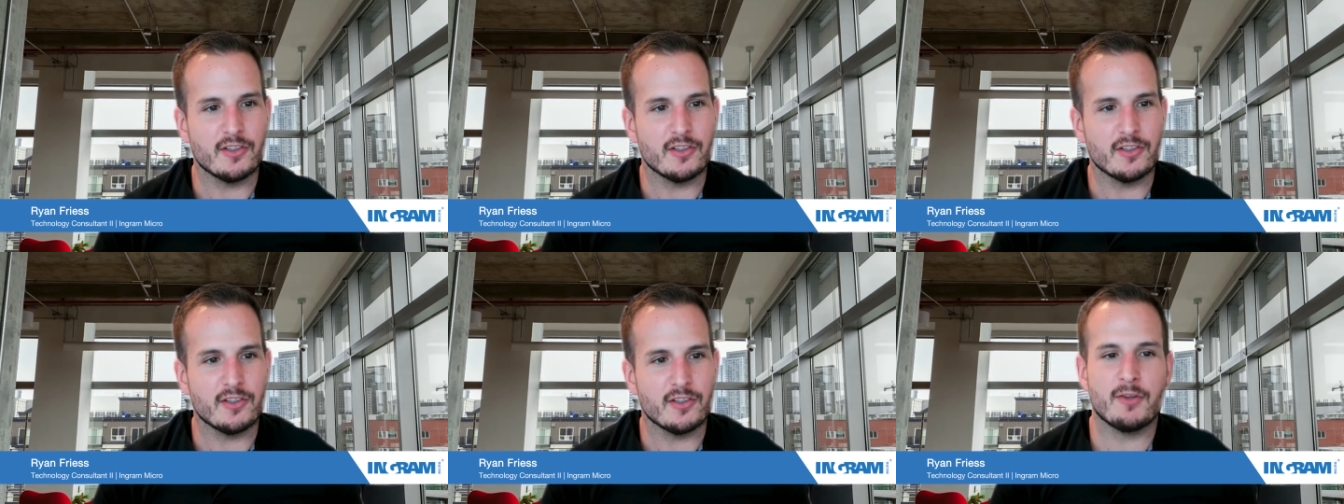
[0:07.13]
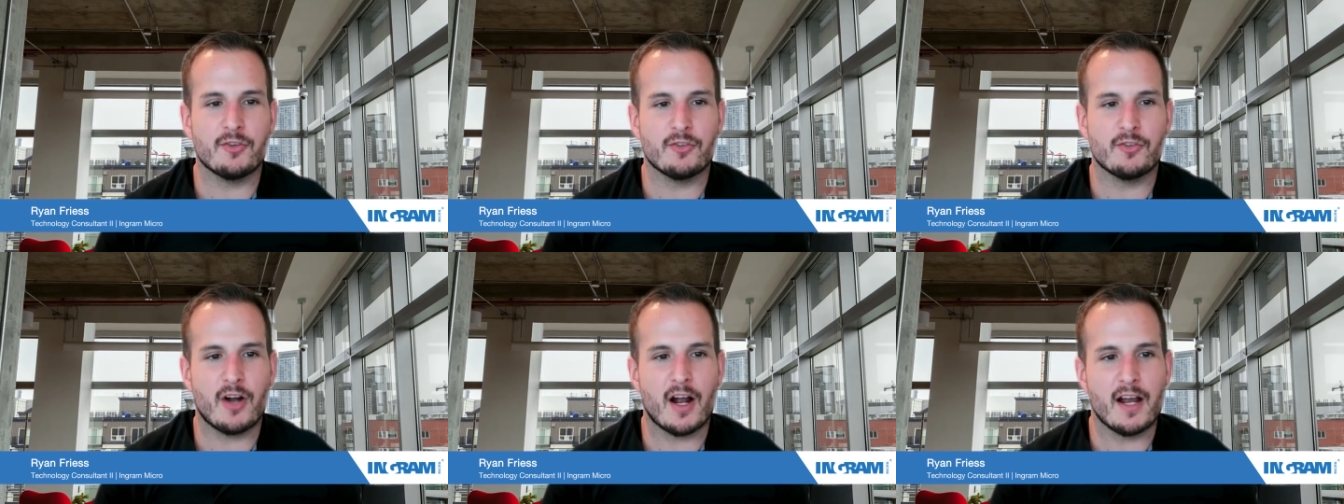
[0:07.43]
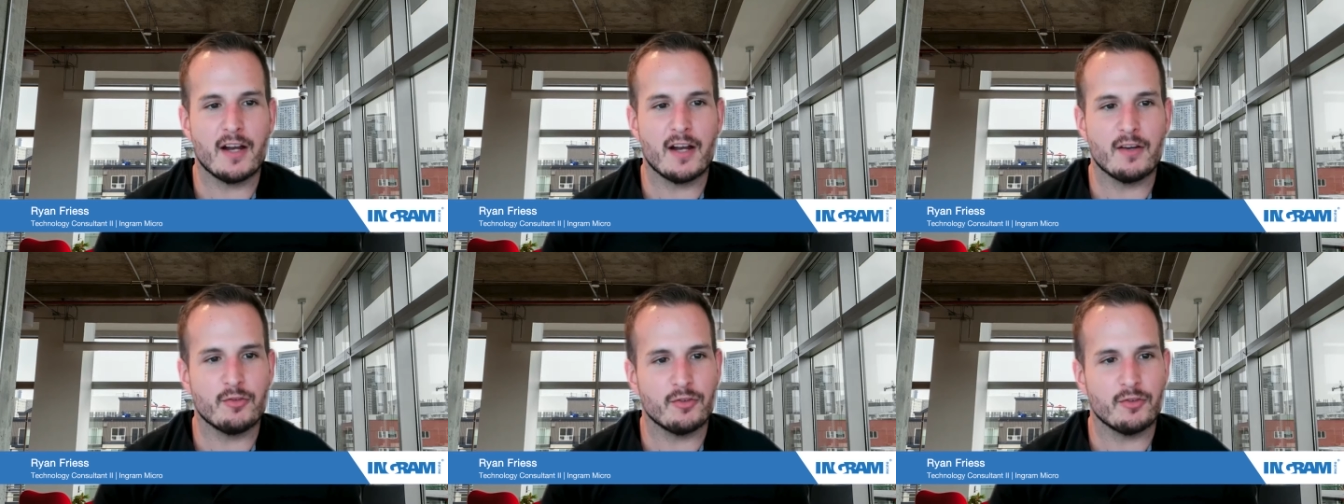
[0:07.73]
My name is
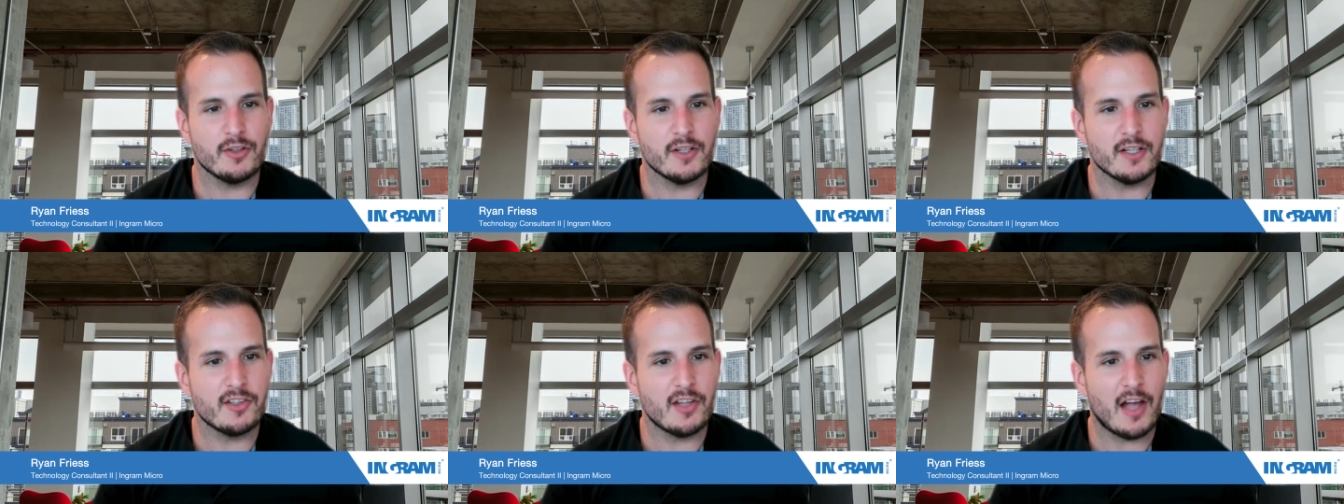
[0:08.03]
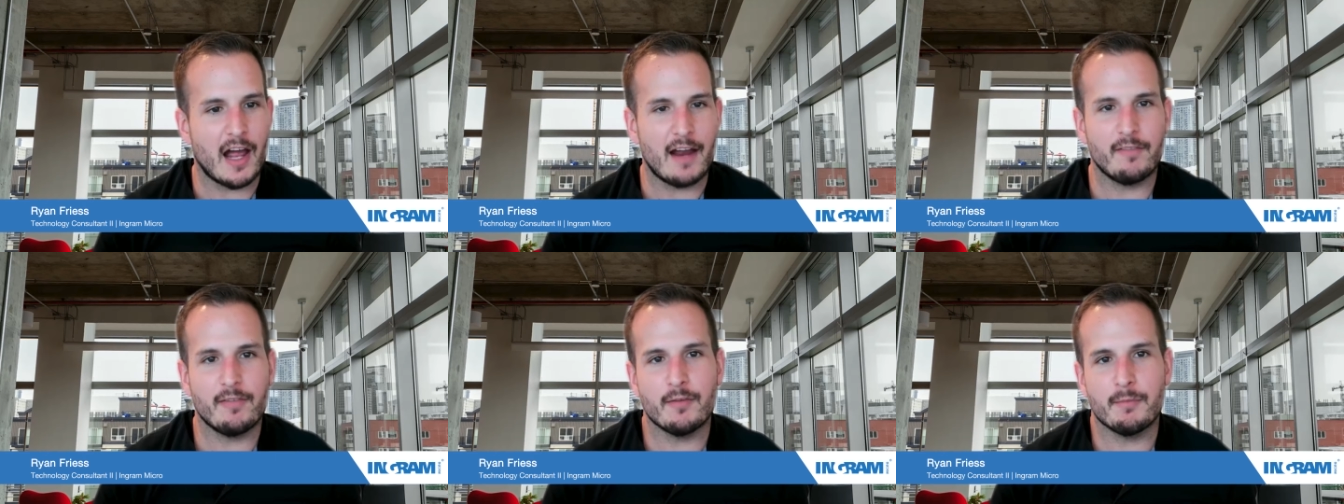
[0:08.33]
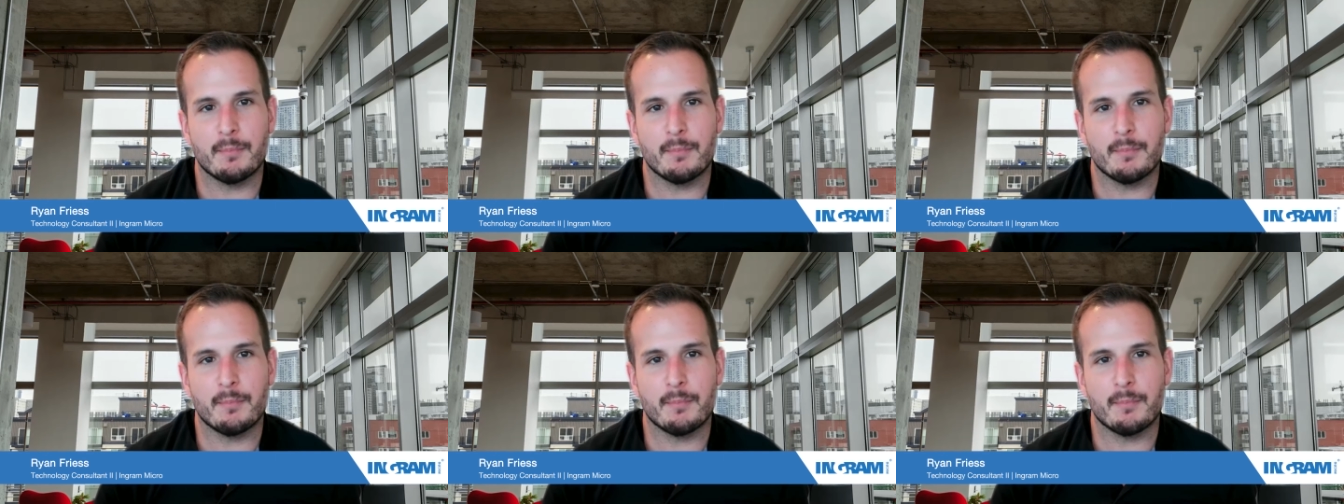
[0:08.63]
Ryan Freese. I have the
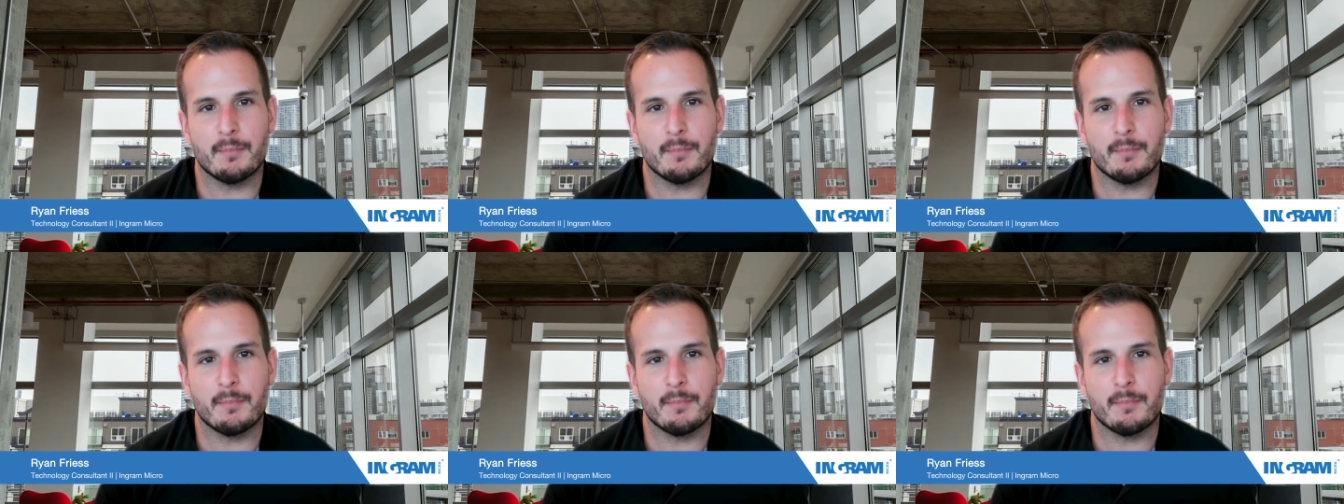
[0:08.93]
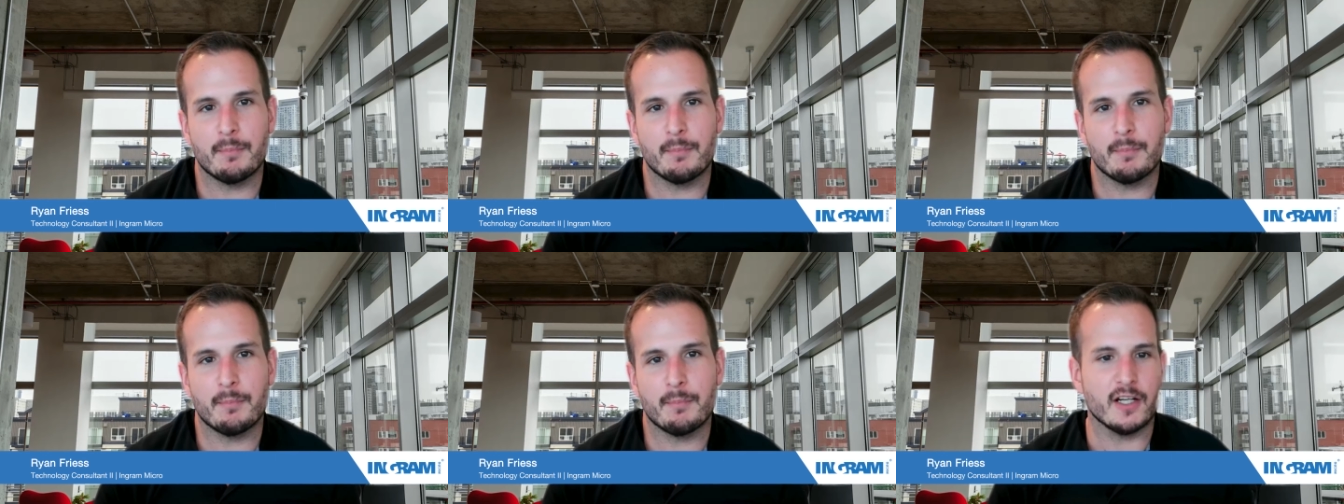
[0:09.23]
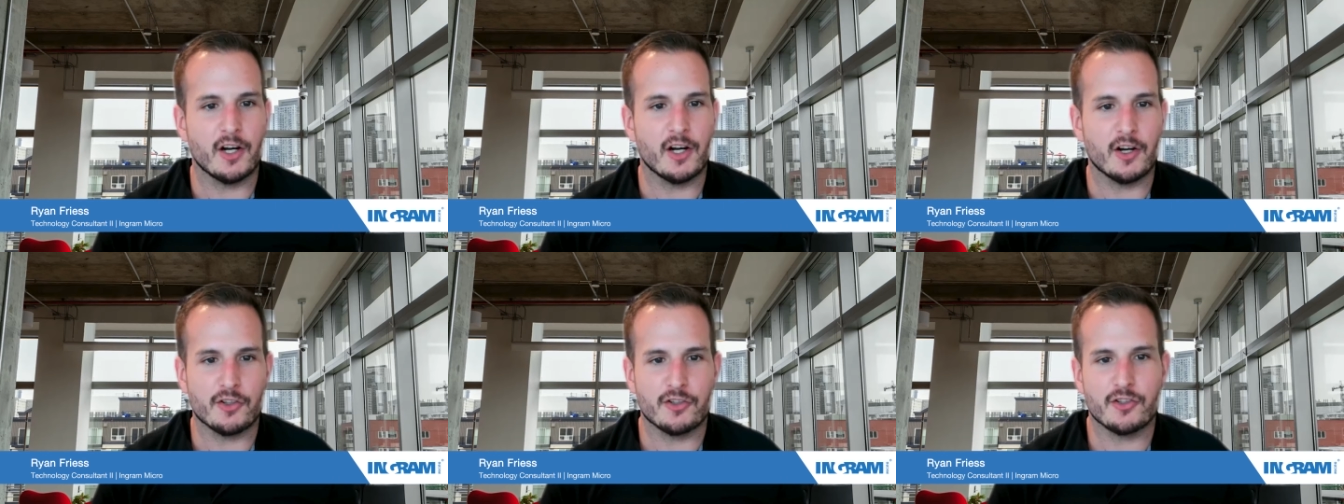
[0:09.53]
pleasure of
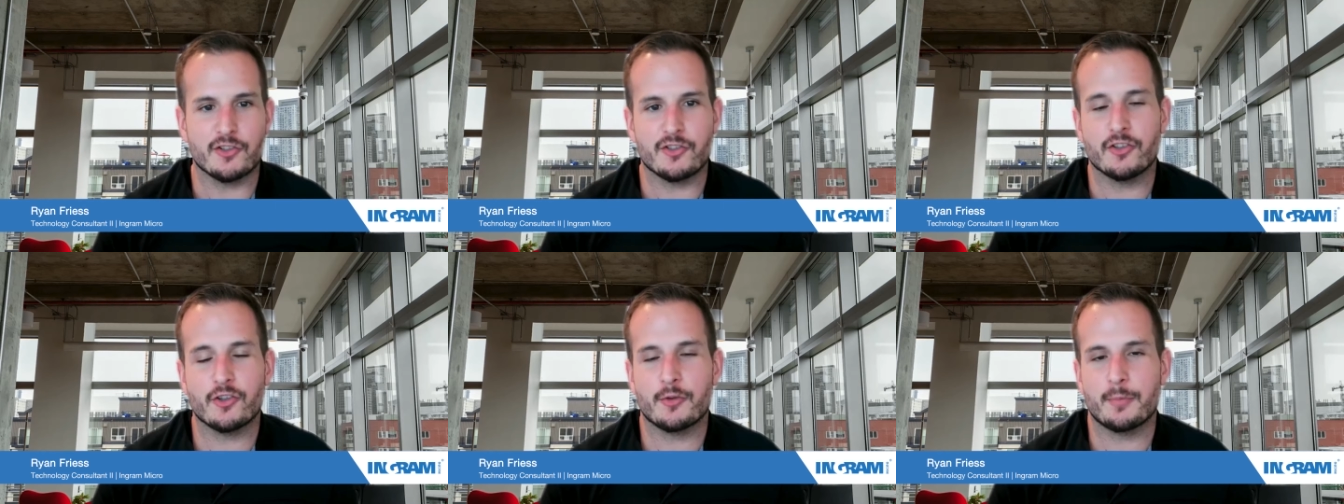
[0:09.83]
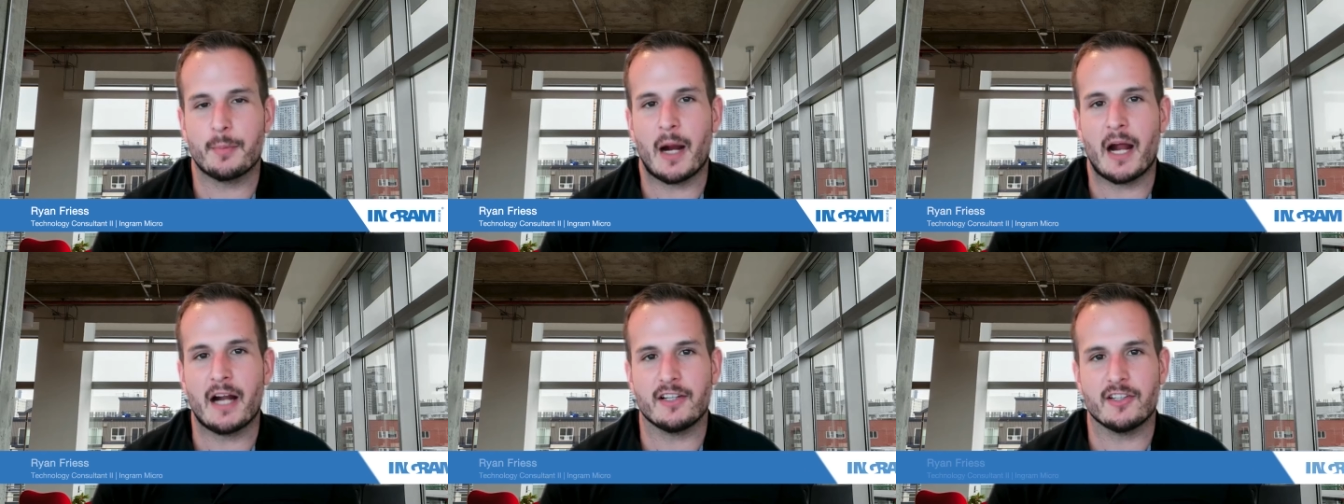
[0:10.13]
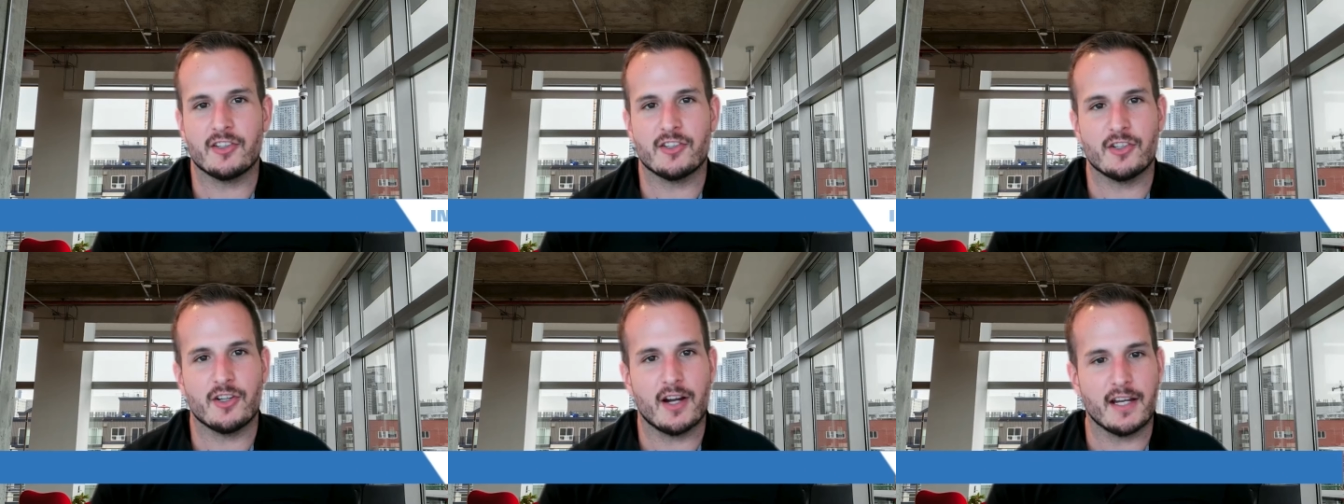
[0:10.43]
supporting our Citrix
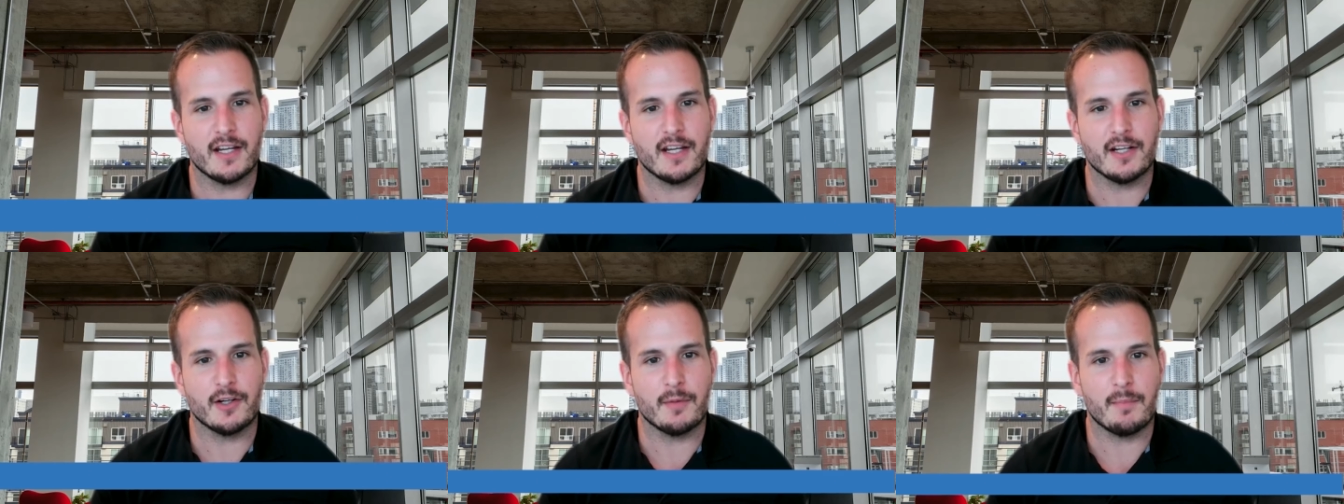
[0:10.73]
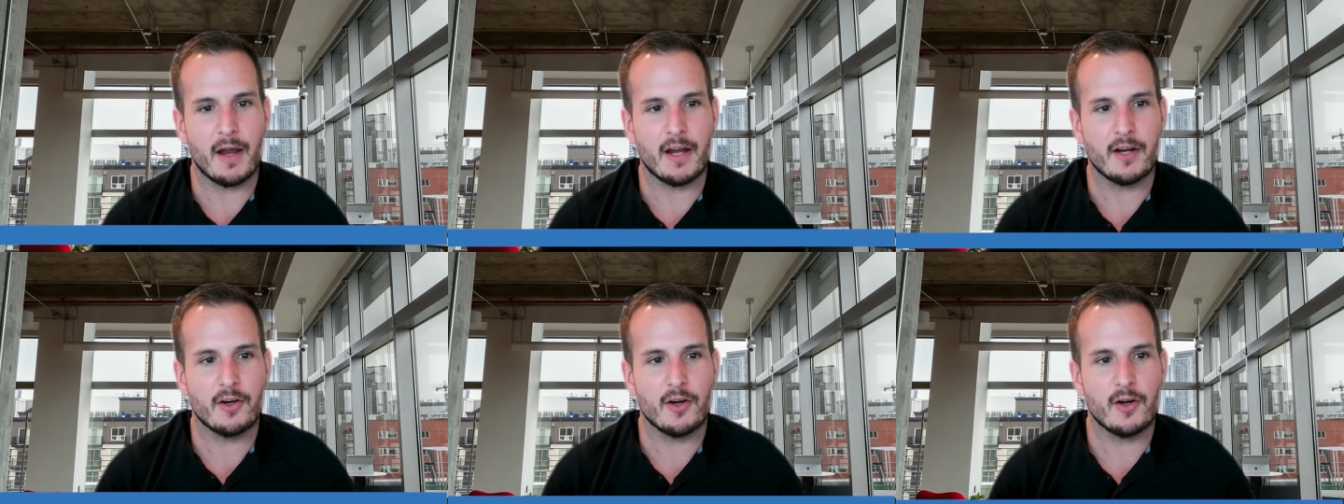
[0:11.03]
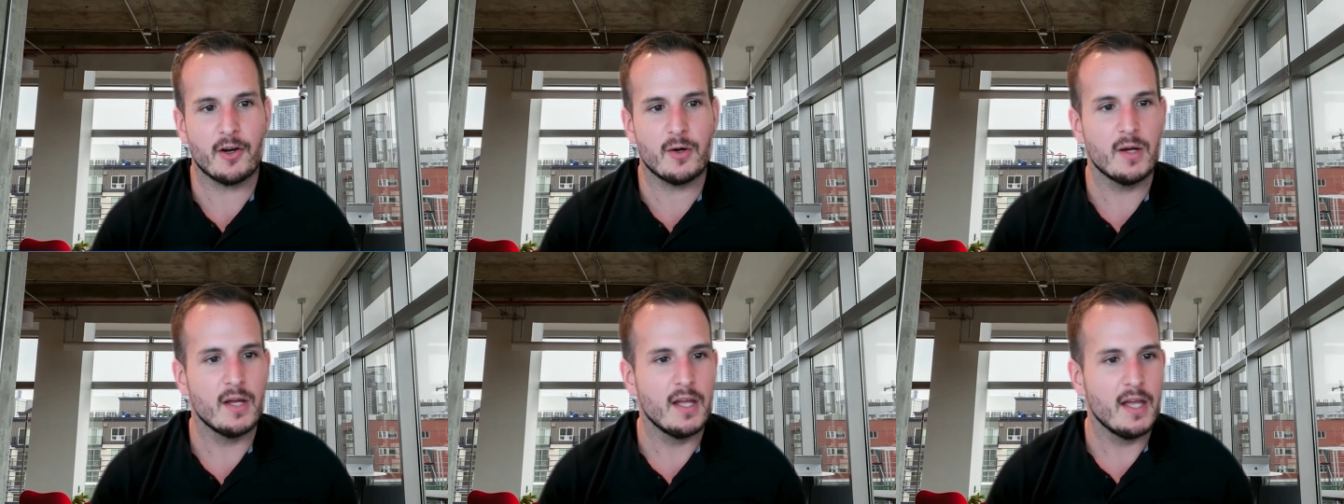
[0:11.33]
practice here at Ingram
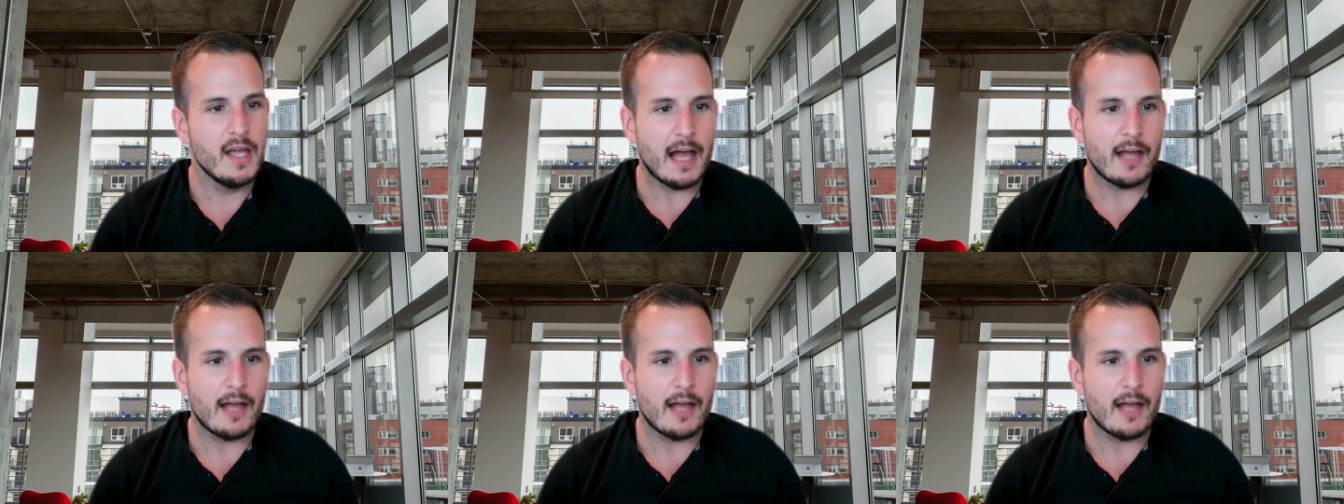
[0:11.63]
Micro,